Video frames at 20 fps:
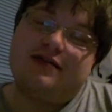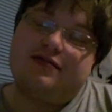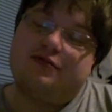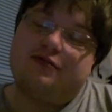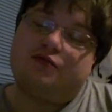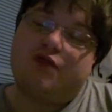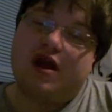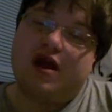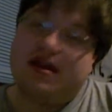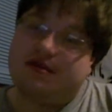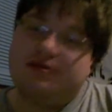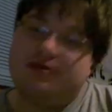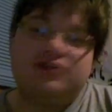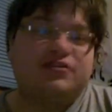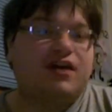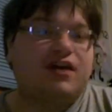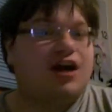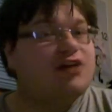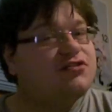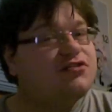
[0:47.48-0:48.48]
one of the
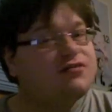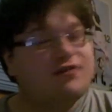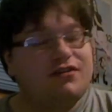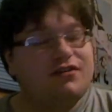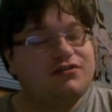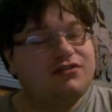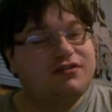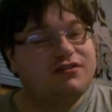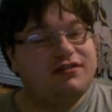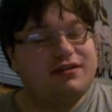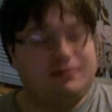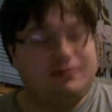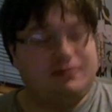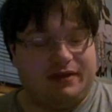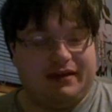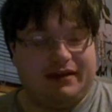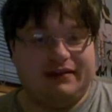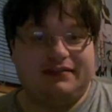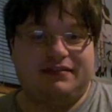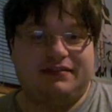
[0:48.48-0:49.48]
most controversial,
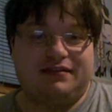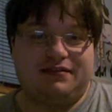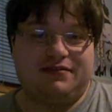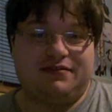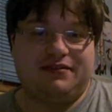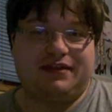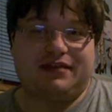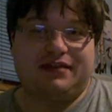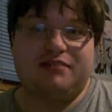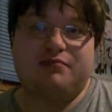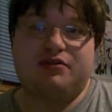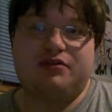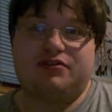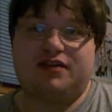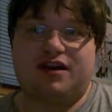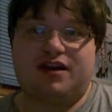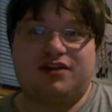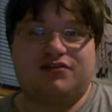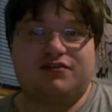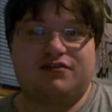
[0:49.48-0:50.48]
because it was like the most
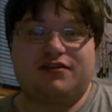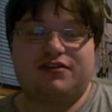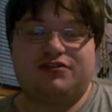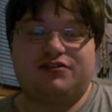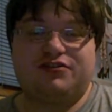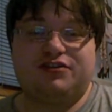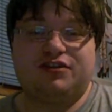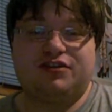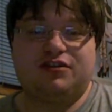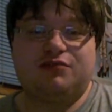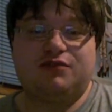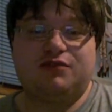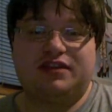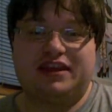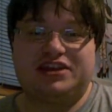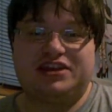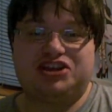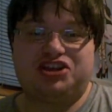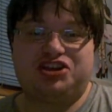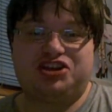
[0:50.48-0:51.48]
controversial
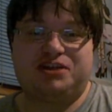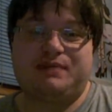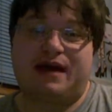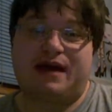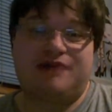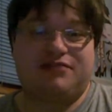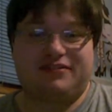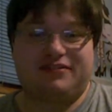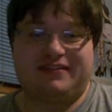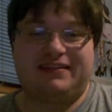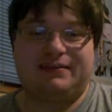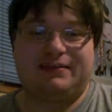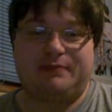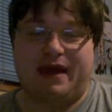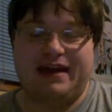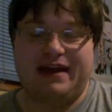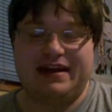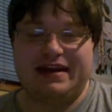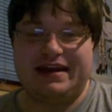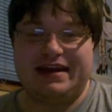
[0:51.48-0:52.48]
relationship ever since
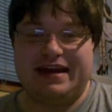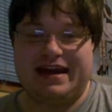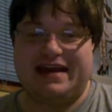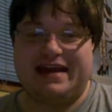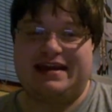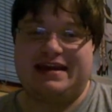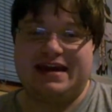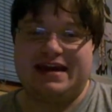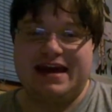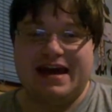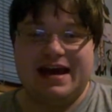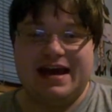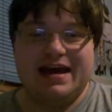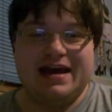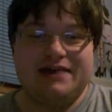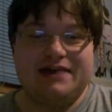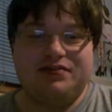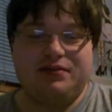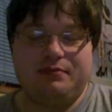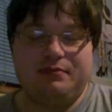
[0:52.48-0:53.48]
Spidey
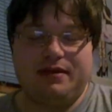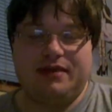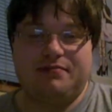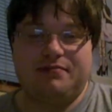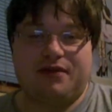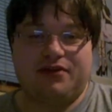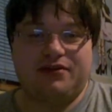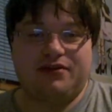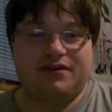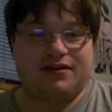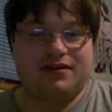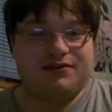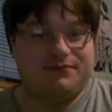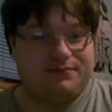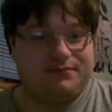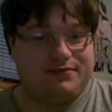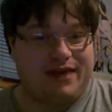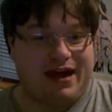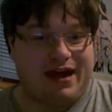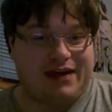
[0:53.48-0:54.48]
hit the Big Brother
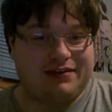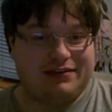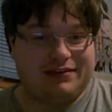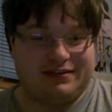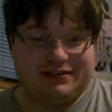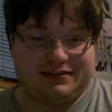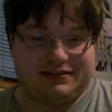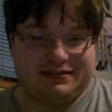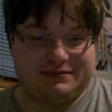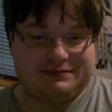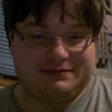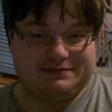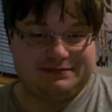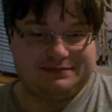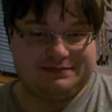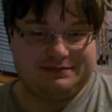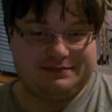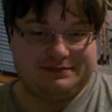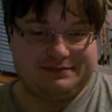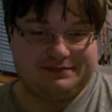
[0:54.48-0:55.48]
house.
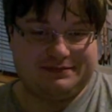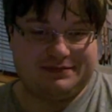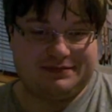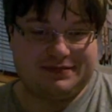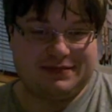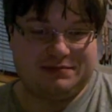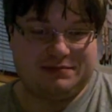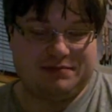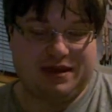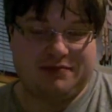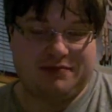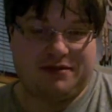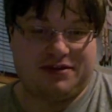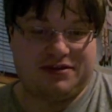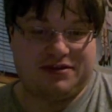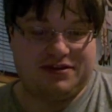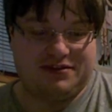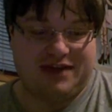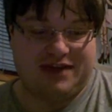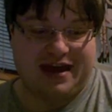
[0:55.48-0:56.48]
Big Brother
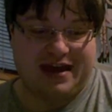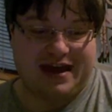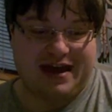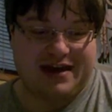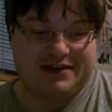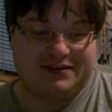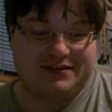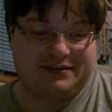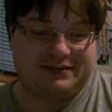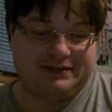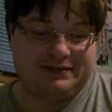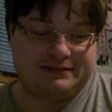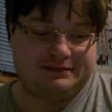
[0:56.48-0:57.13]
U K house.